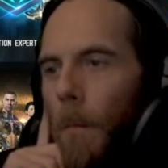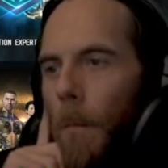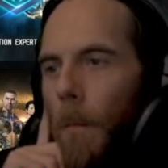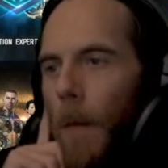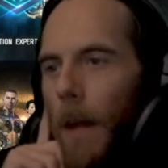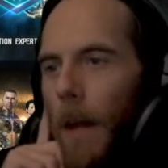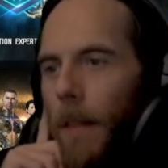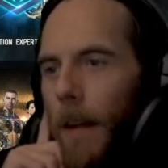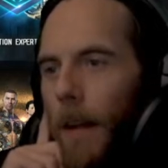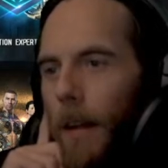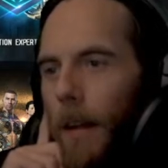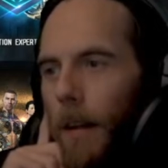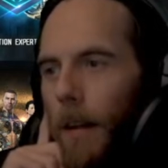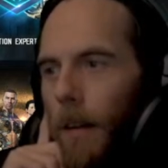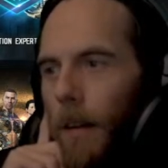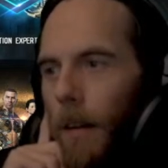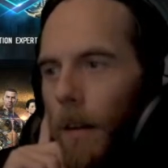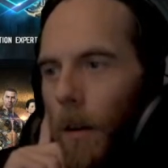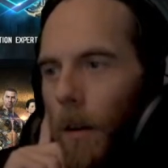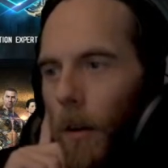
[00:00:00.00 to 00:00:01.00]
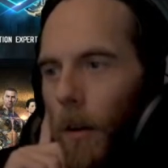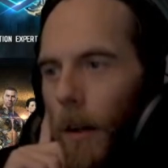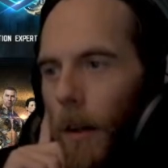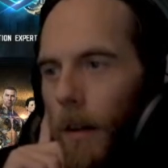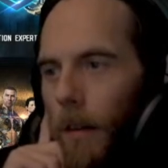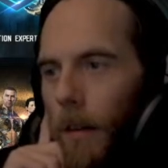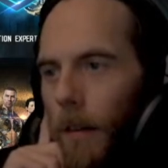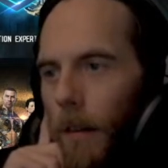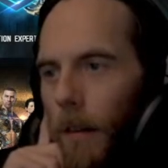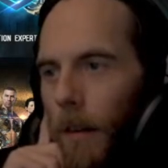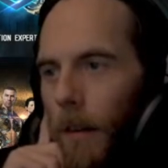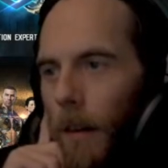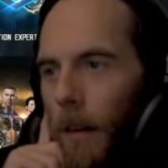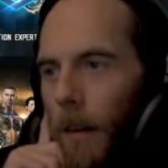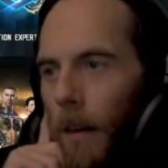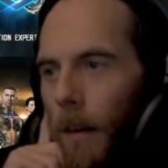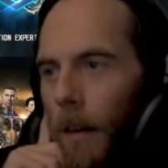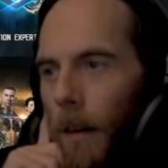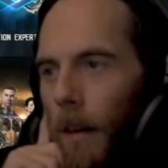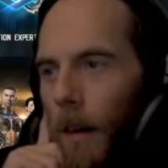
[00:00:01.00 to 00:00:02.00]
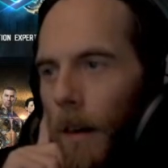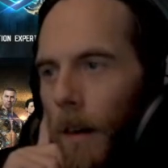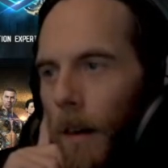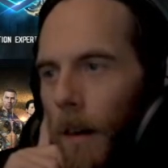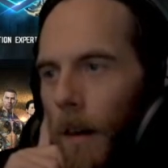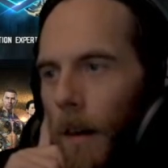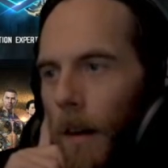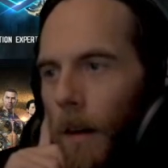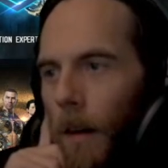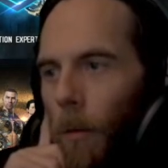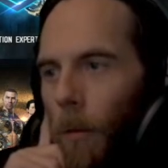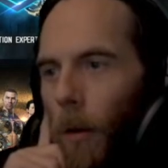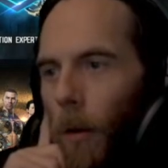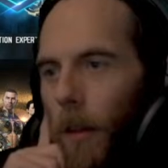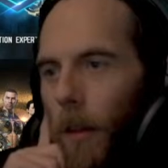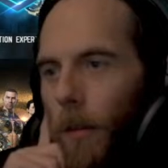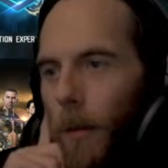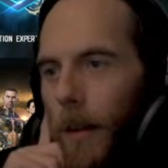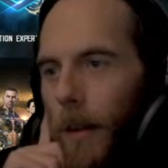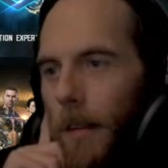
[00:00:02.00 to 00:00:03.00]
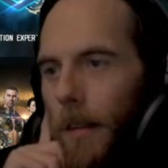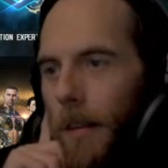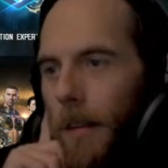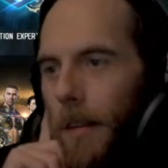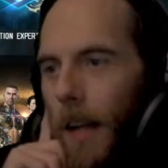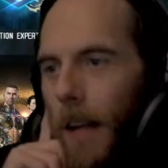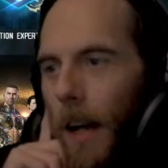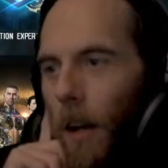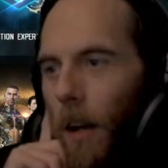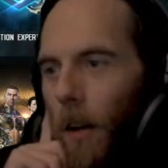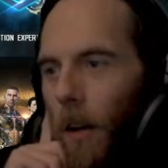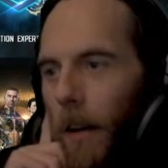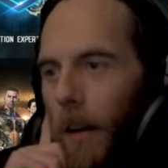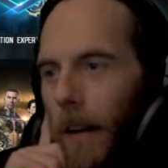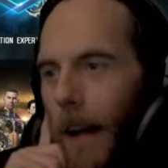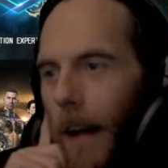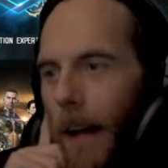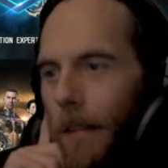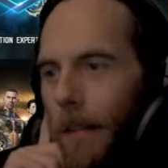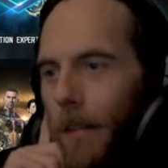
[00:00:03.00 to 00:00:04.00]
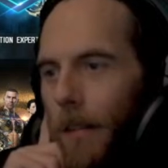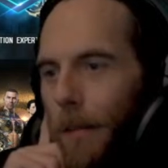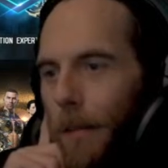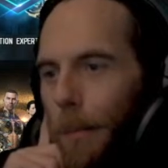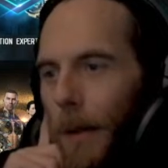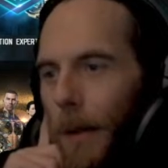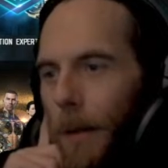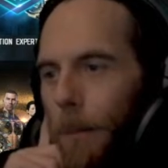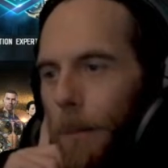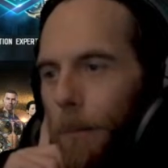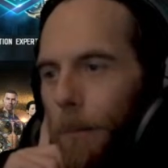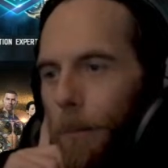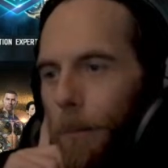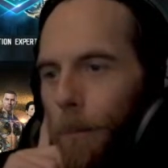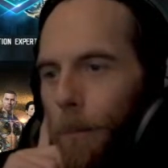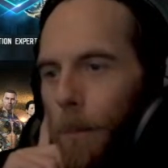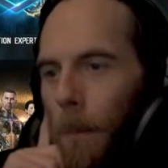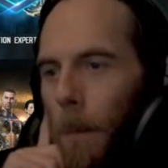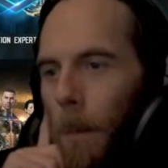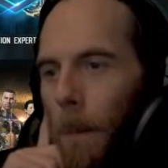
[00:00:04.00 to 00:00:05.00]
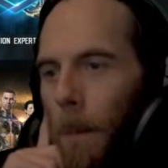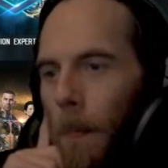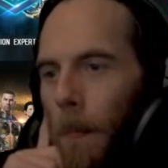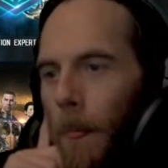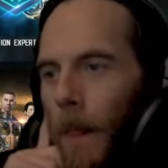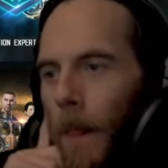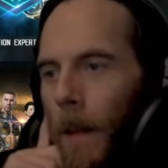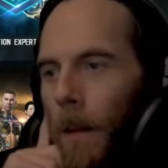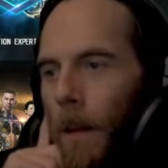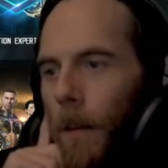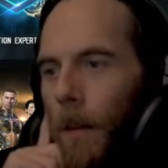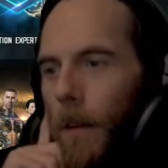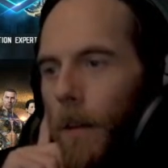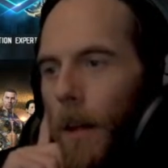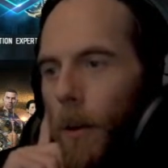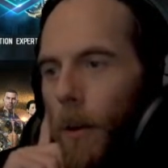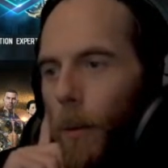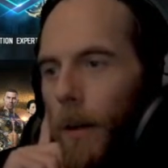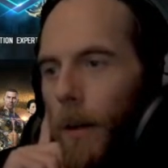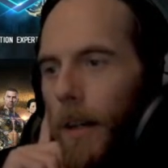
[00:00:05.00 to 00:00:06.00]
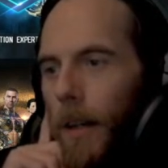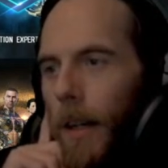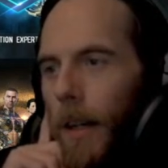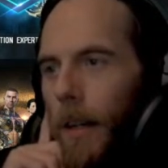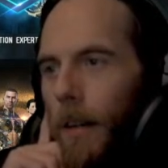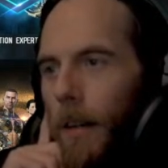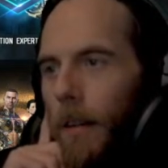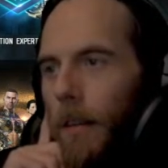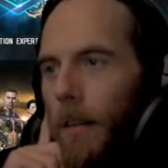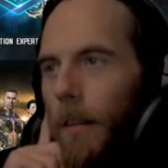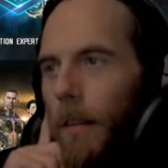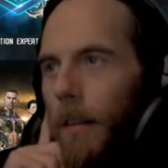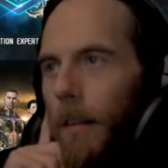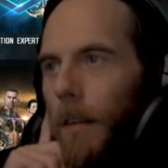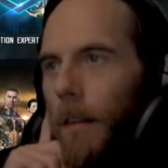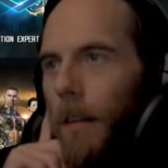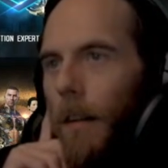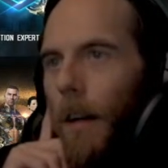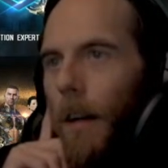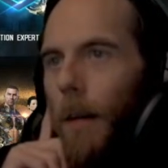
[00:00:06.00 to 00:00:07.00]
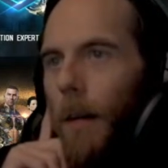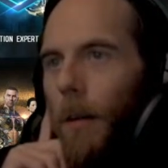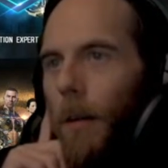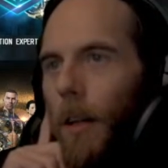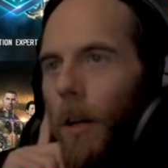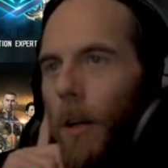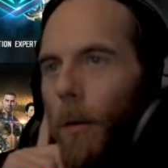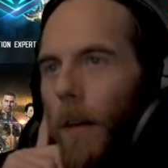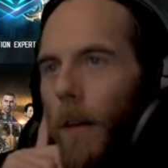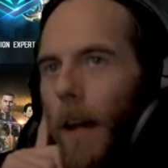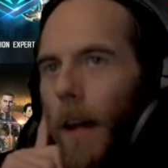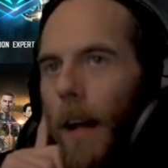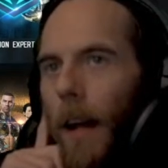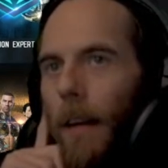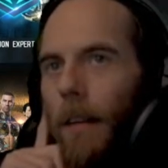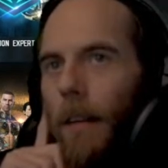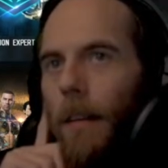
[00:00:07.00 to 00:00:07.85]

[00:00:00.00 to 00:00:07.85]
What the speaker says: I think. Hold on. Well, this one doesn't say how long it lasts, but the other one did. I'm going to go with that.